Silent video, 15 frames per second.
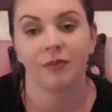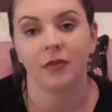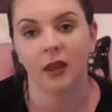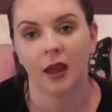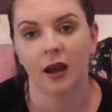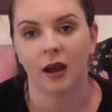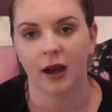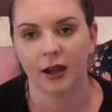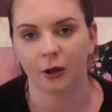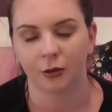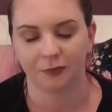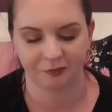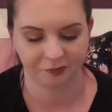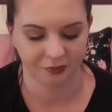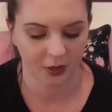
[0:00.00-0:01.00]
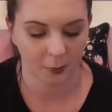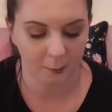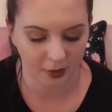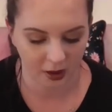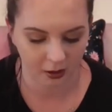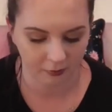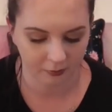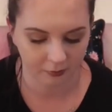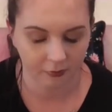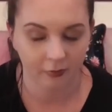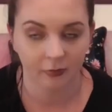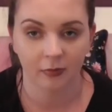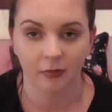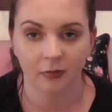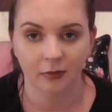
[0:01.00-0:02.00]
Yeah, I know. But
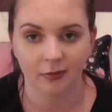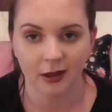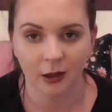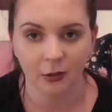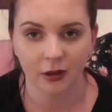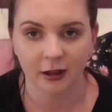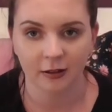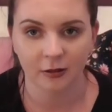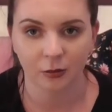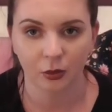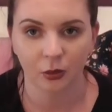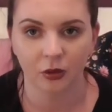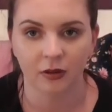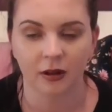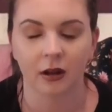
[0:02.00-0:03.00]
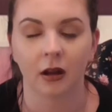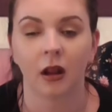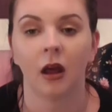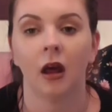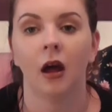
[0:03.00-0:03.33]
equally as important,